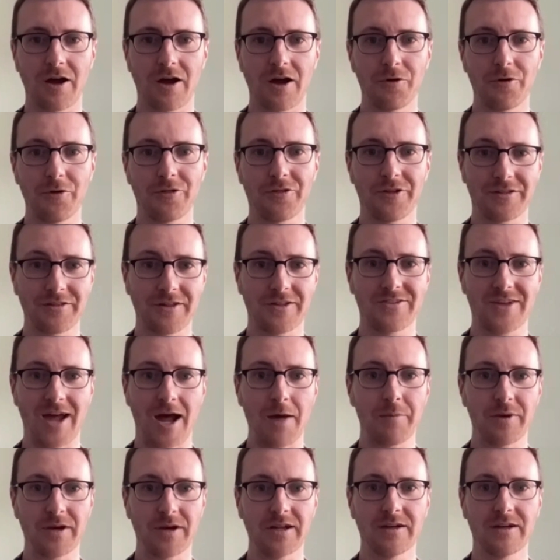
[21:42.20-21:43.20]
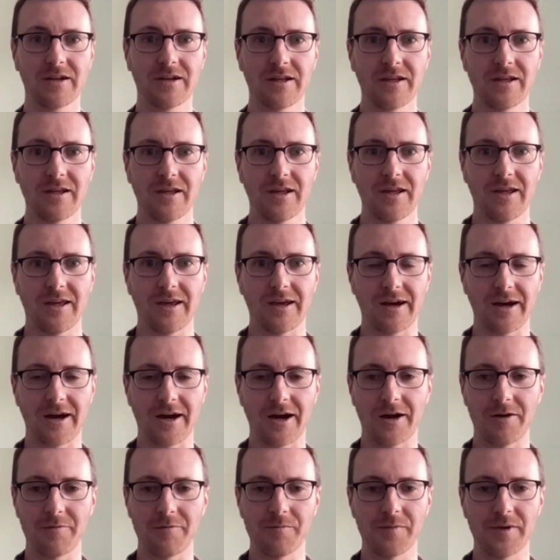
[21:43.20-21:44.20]
thing that's happening.
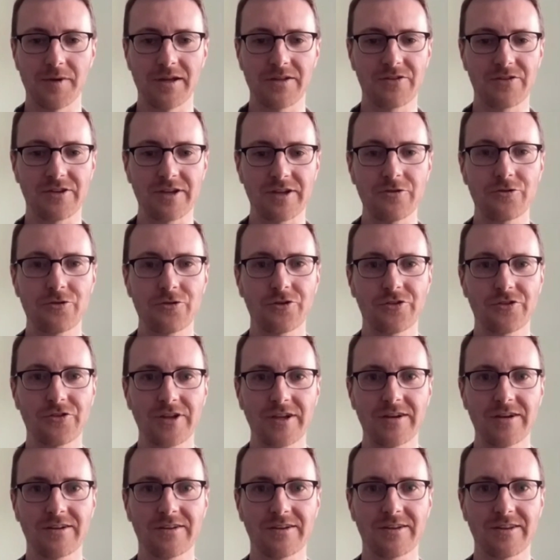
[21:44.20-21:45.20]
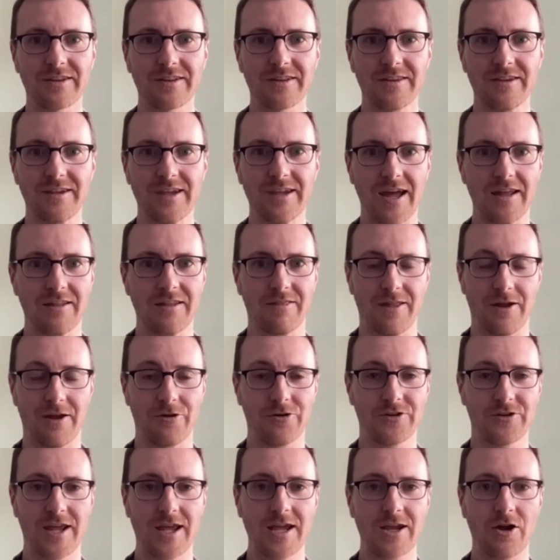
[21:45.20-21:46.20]
It's interesting to get their
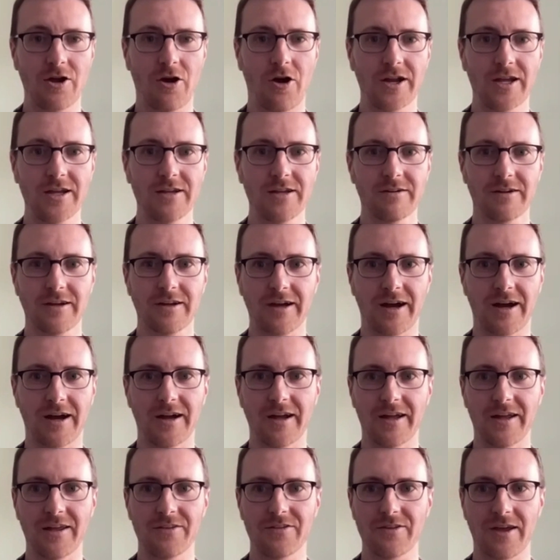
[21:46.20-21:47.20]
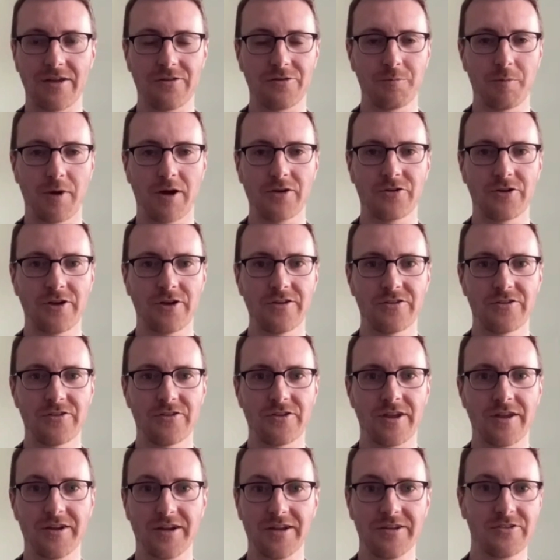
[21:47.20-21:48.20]
take on it. It's as much as
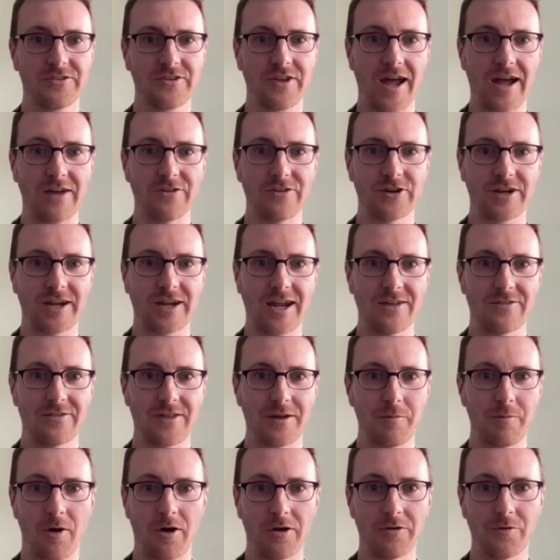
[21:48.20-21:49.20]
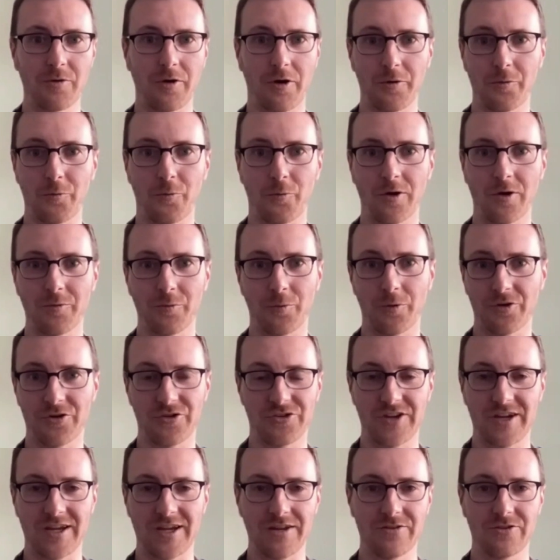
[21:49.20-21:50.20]
it is to educate them on what we're
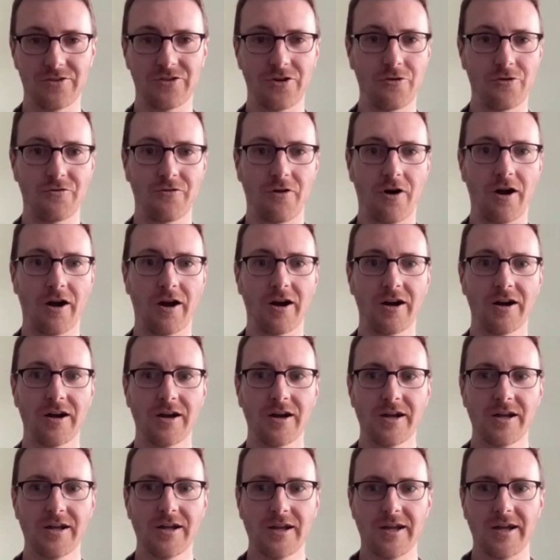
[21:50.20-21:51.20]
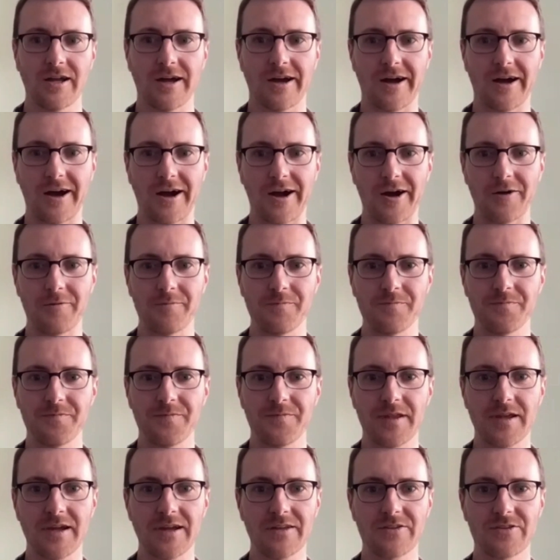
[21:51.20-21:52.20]
seeing so far.
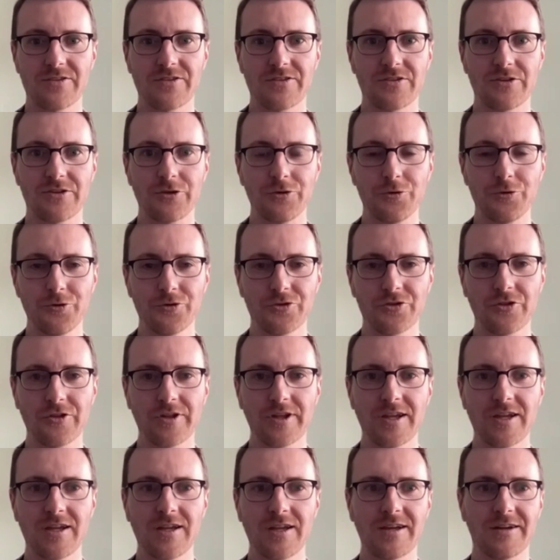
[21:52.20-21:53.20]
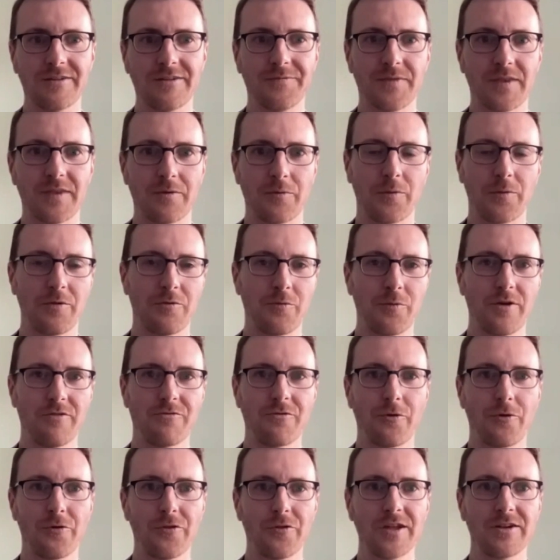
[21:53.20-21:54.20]
It's usually
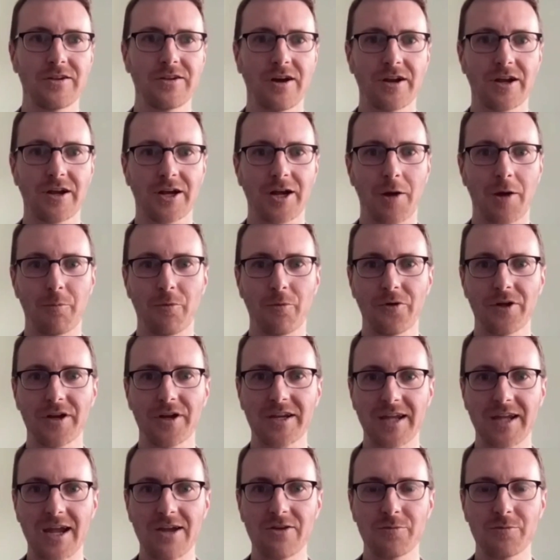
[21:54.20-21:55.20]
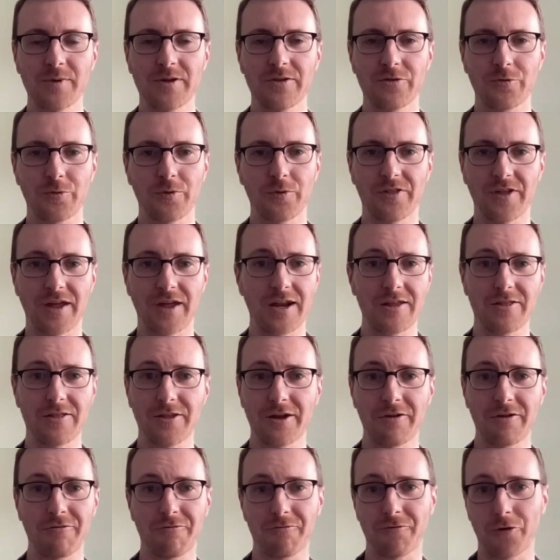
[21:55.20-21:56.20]
we've only done a couple engagements with
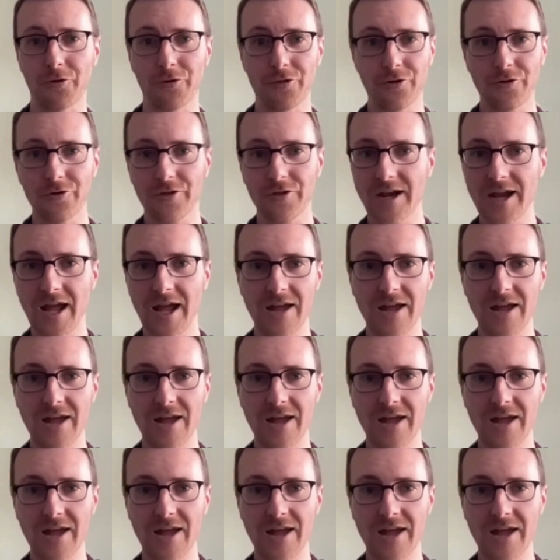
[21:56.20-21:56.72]
anything further than